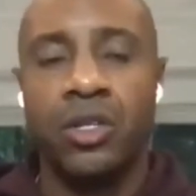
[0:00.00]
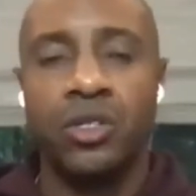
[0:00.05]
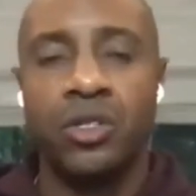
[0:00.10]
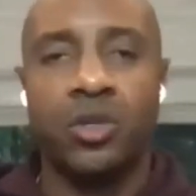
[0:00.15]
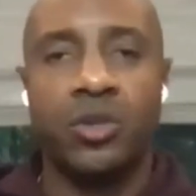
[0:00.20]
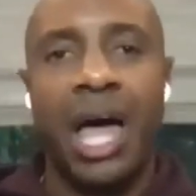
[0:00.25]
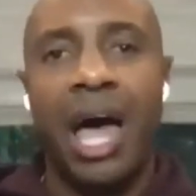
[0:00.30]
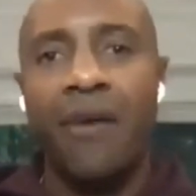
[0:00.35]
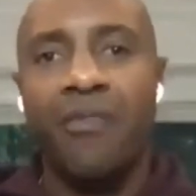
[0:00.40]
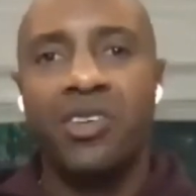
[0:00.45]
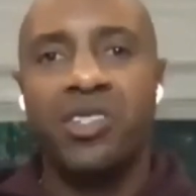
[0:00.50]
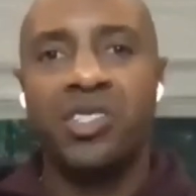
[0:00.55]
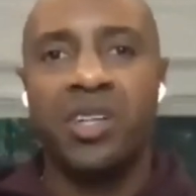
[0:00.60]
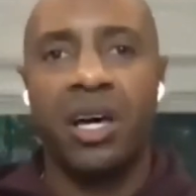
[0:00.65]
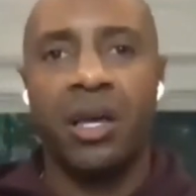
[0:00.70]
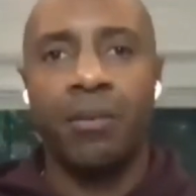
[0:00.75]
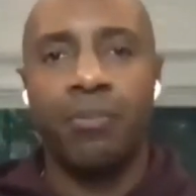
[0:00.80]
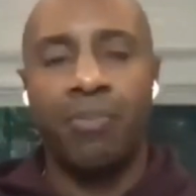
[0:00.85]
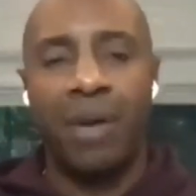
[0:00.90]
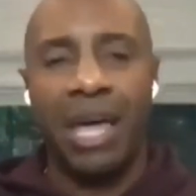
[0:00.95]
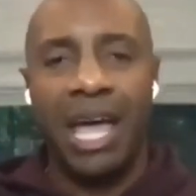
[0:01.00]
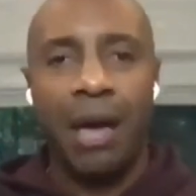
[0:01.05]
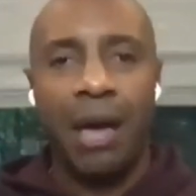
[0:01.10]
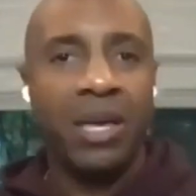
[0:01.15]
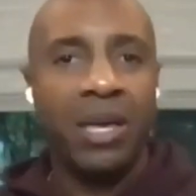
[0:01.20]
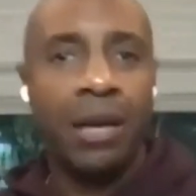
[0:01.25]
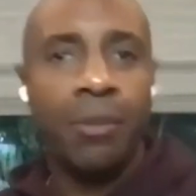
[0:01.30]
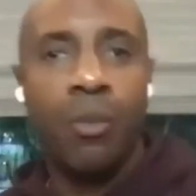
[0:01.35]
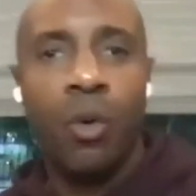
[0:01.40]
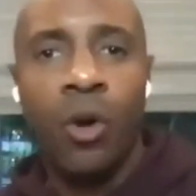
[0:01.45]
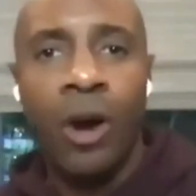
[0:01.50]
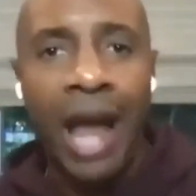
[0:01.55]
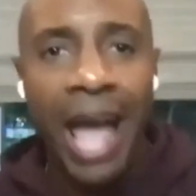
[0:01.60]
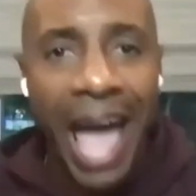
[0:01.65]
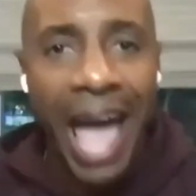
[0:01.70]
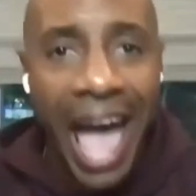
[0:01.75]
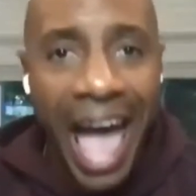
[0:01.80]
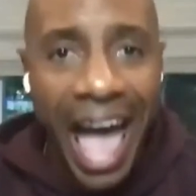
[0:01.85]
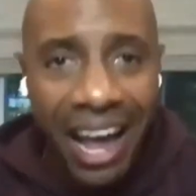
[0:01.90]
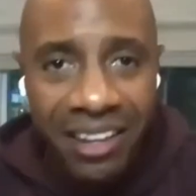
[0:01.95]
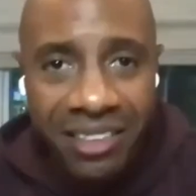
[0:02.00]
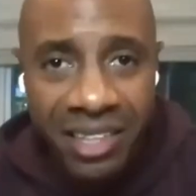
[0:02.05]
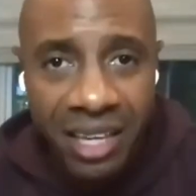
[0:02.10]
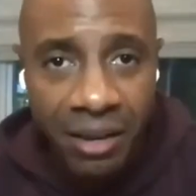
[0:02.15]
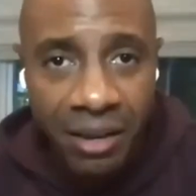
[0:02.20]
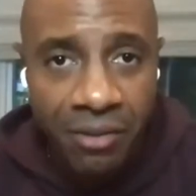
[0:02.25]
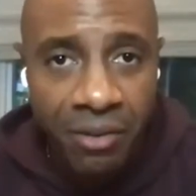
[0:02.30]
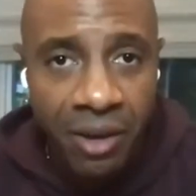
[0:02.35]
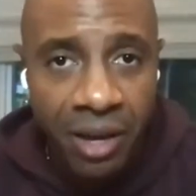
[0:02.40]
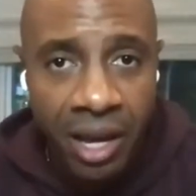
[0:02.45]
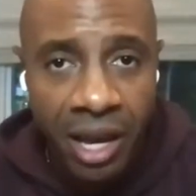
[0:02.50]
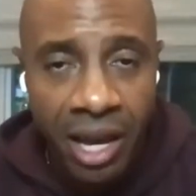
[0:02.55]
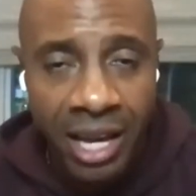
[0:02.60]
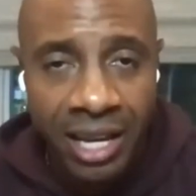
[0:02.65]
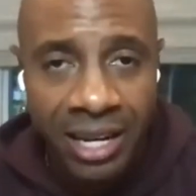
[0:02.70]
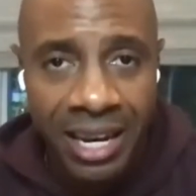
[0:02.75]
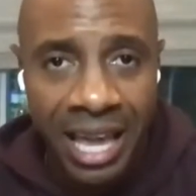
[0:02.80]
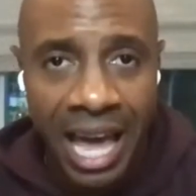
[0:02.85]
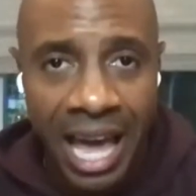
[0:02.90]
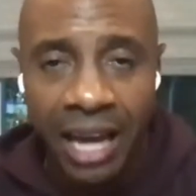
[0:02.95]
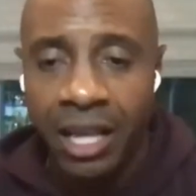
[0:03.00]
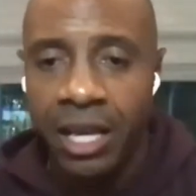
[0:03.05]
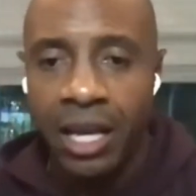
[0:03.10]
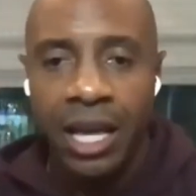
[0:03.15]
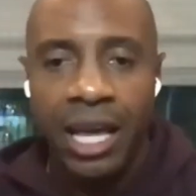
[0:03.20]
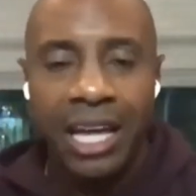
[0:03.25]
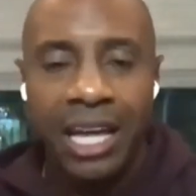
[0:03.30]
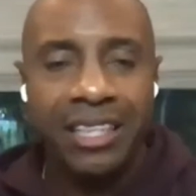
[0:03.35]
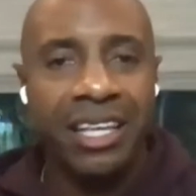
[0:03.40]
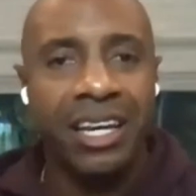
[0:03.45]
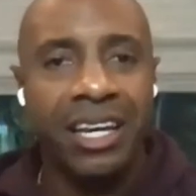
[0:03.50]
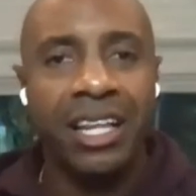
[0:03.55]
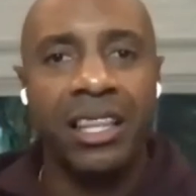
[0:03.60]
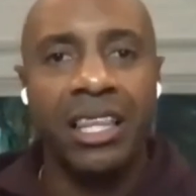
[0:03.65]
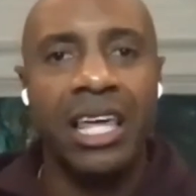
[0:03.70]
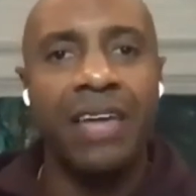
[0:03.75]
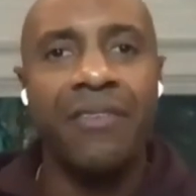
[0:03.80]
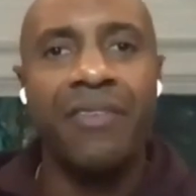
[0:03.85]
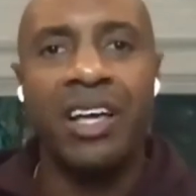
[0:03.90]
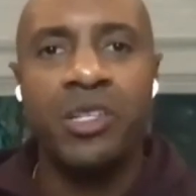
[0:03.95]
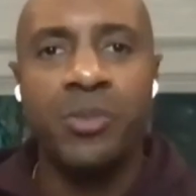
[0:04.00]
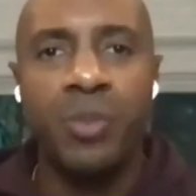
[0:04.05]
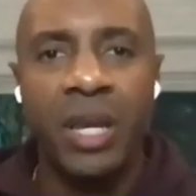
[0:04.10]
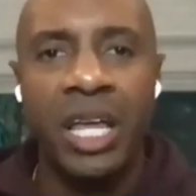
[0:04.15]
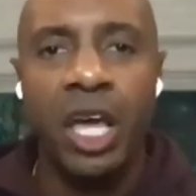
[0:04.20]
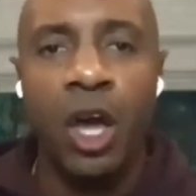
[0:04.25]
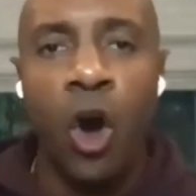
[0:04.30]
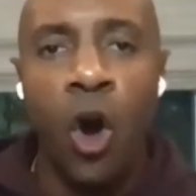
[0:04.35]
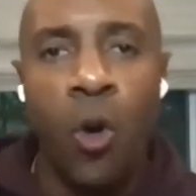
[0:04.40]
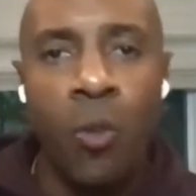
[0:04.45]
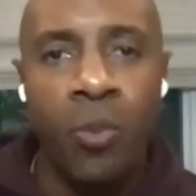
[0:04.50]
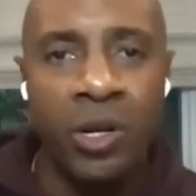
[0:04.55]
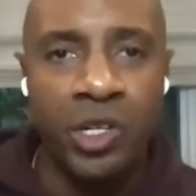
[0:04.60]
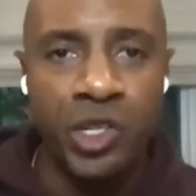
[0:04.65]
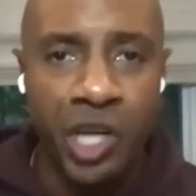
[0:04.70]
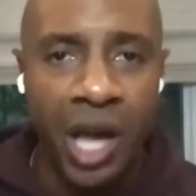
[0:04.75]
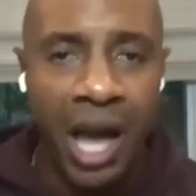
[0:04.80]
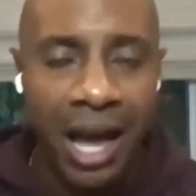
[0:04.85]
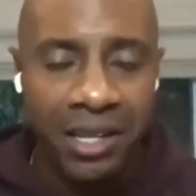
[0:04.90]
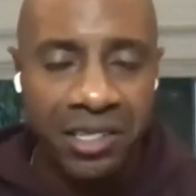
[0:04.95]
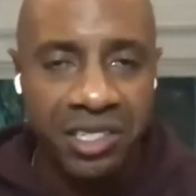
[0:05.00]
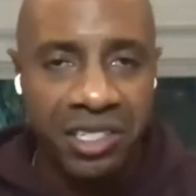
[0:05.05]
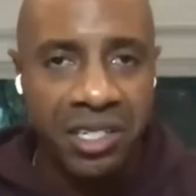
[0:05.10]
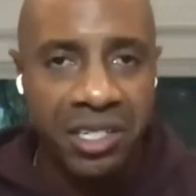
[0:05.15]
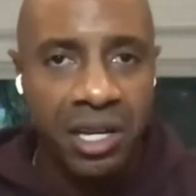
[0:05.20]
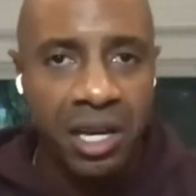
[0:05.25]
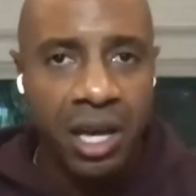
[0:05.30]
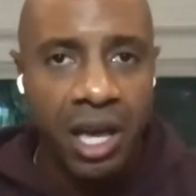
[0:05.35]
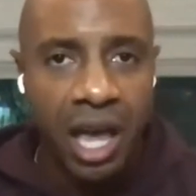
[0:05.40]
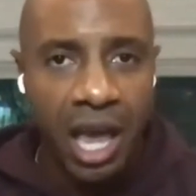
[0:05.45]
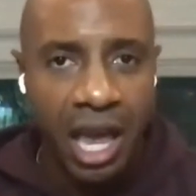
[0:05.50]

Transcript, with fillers: So now all of a sudden, Bam being more active in that, it didn't leave as many open shots.